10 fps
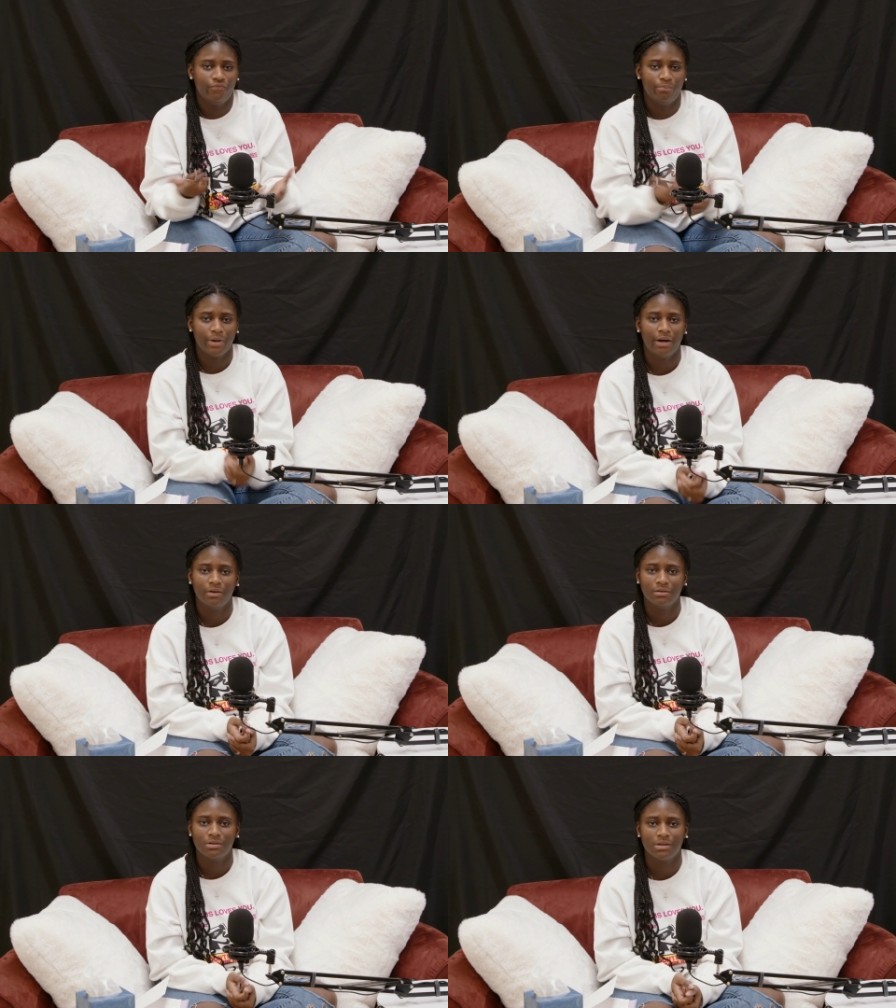
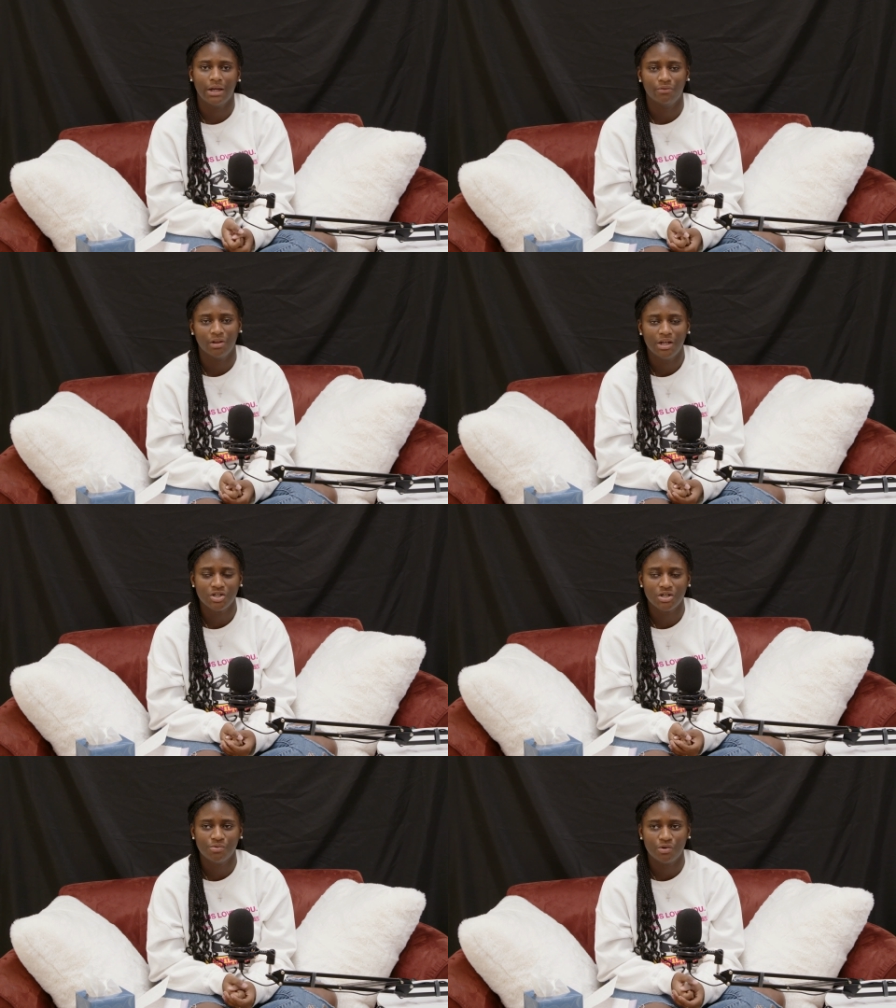parents like
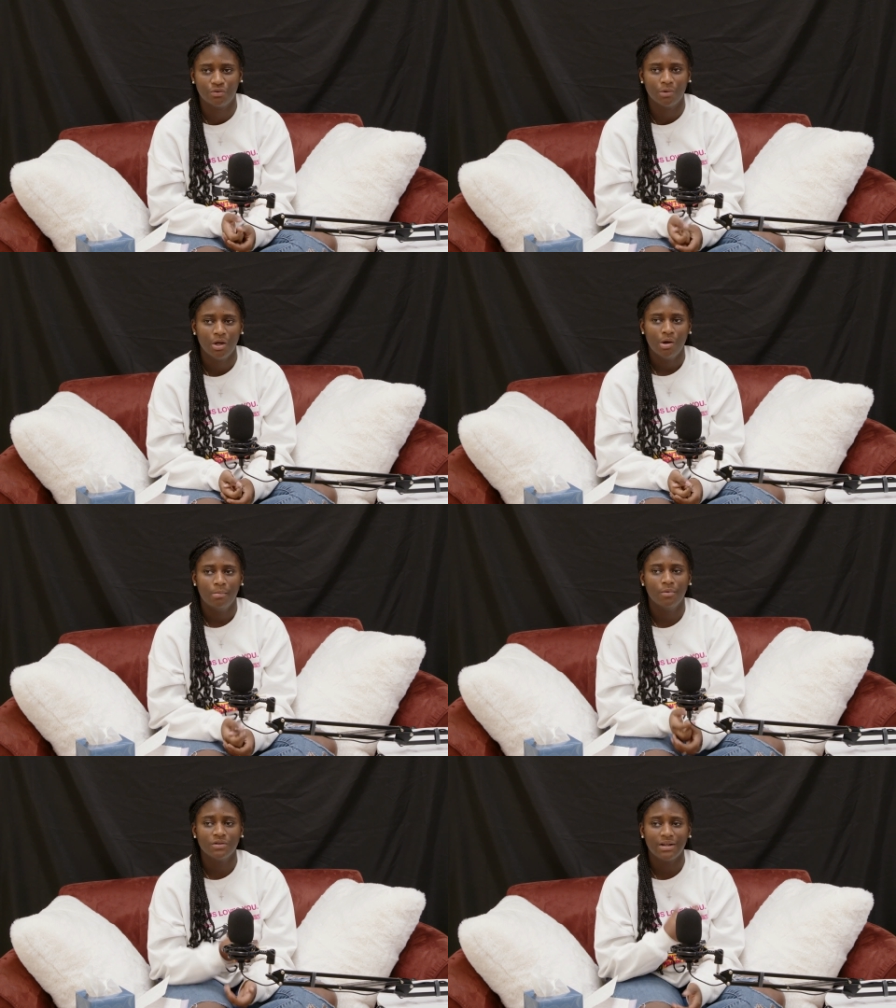relationship. So
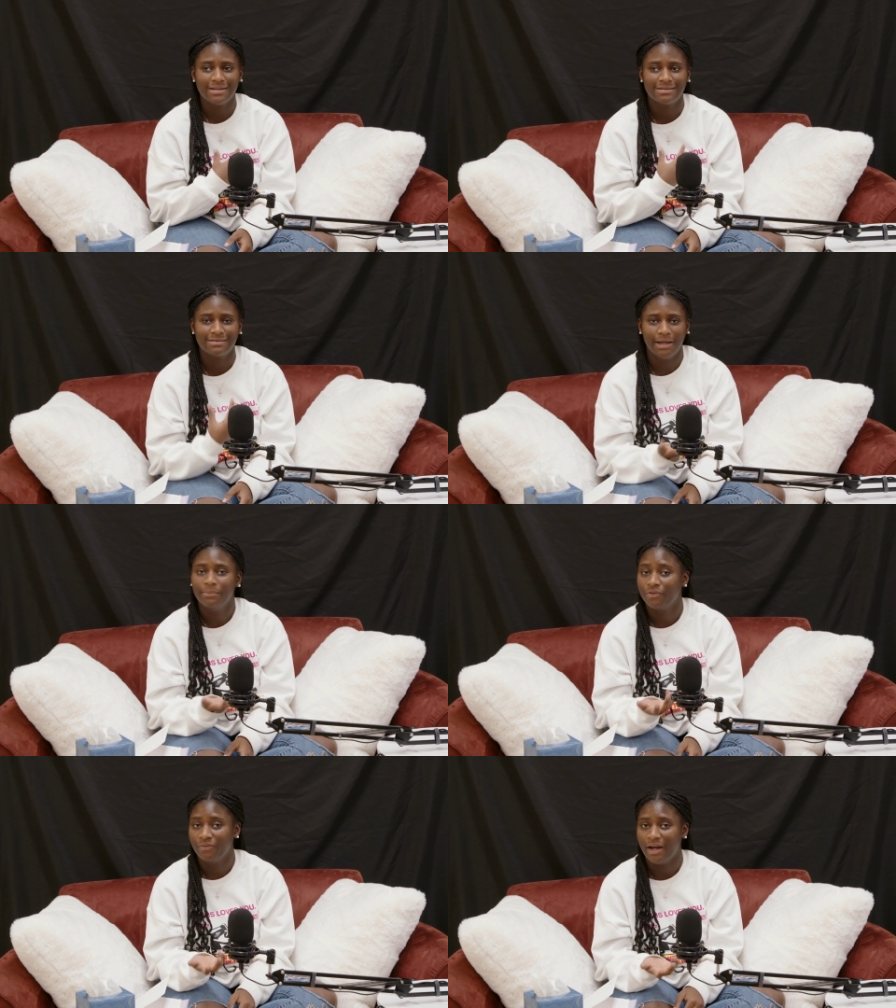most of that stemmed
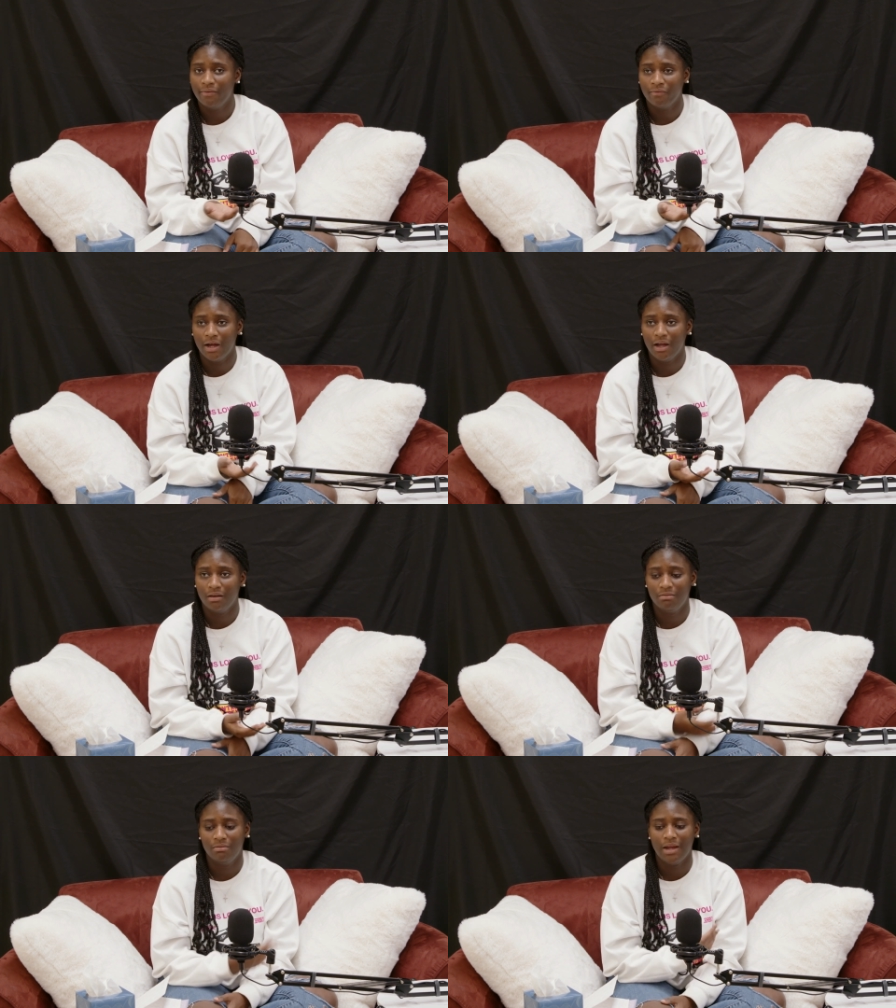from that, like
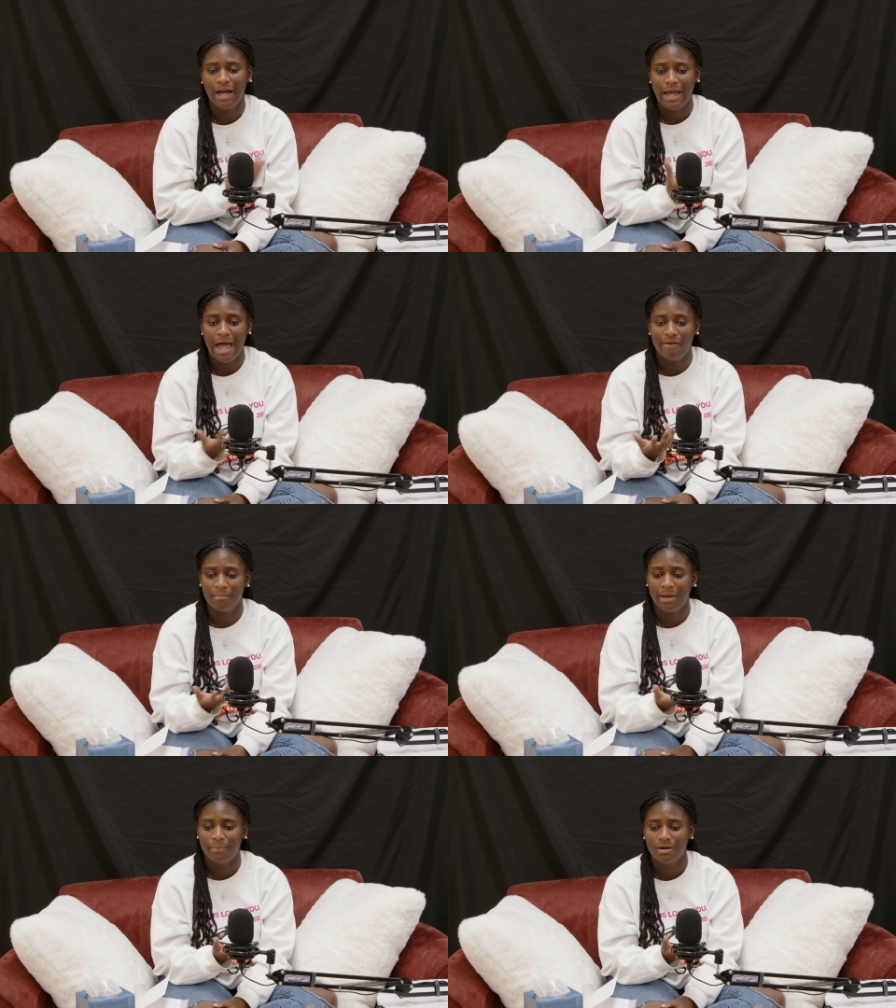not having
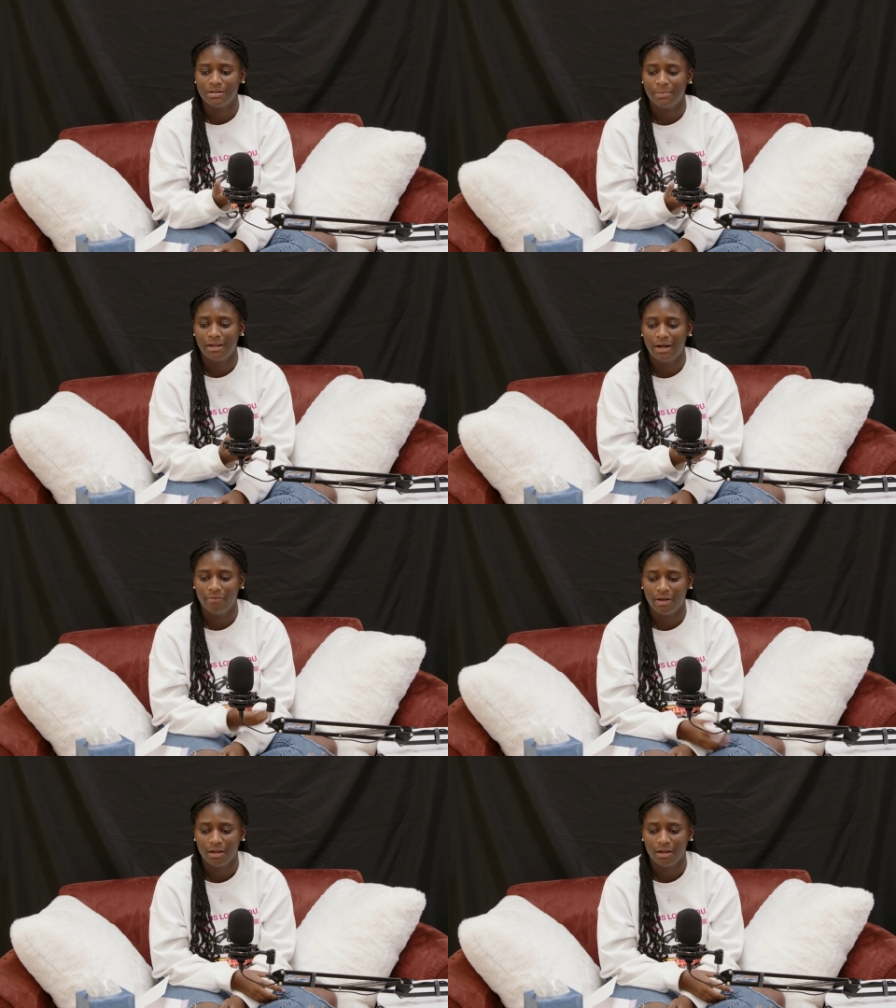my parents in my life, like